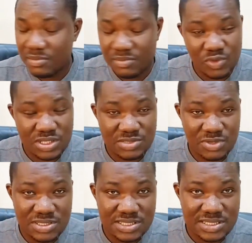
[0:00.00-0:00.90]

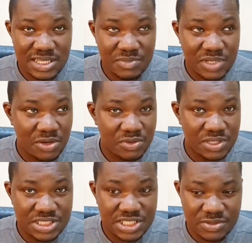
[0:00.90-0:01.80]
what's his name now in
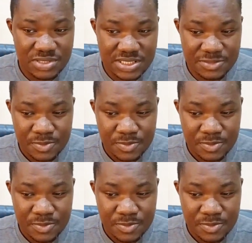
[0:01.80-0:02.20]
Chelsea?